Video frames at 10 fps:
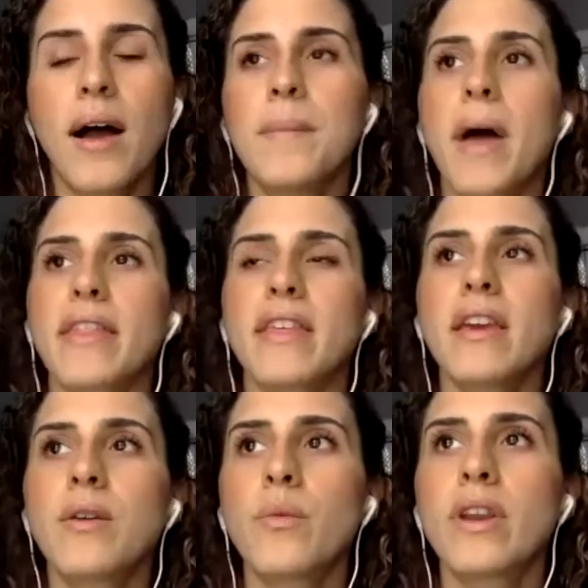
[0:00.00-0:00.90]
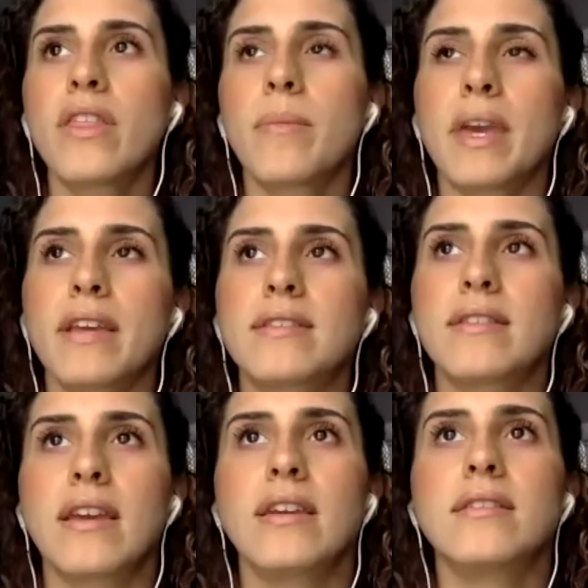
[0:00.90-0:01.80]
I think one of the biggest
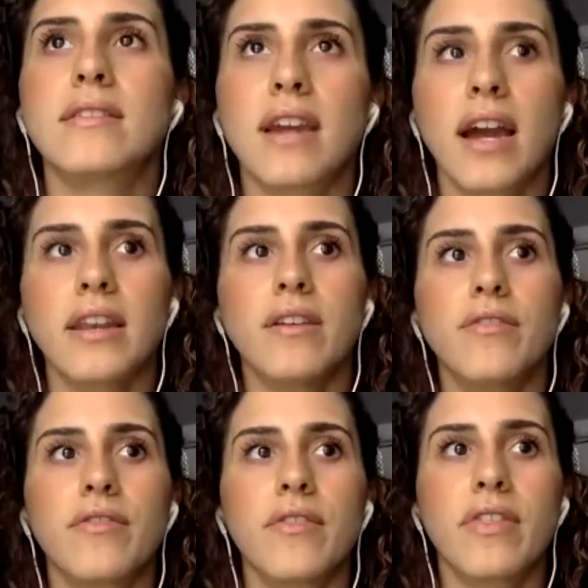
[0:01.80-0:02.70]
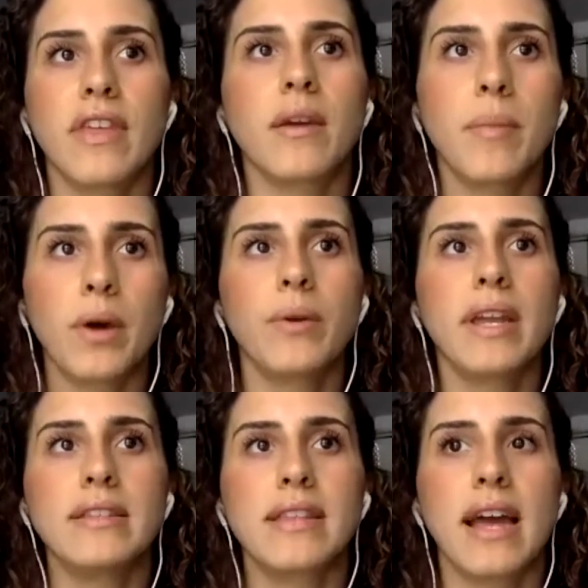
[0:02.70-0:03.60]
things to kind of think about
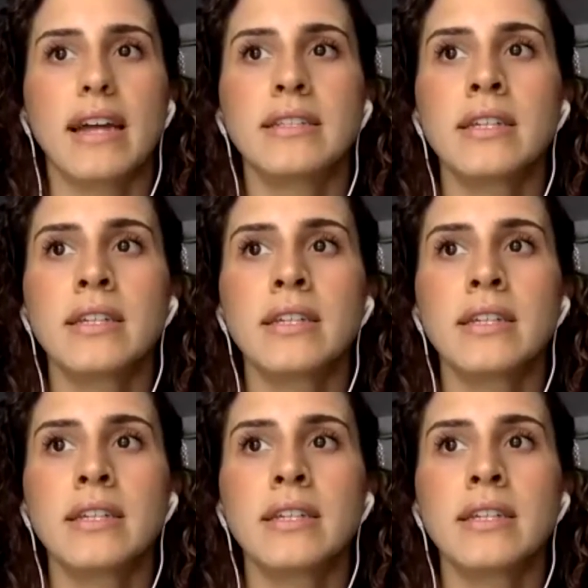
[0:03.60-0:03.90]
is that